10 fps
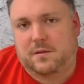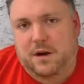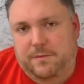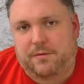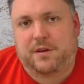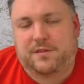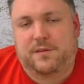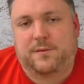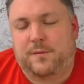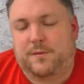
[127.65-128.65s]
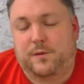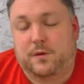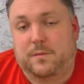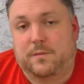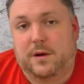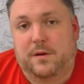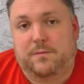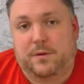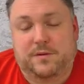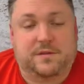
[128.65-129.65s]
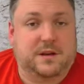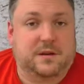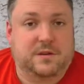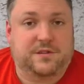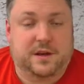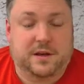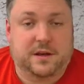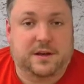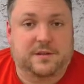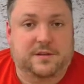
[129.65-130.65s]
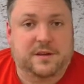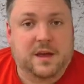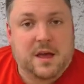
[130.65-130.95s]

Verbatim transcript: quite a progressive form of modern technology and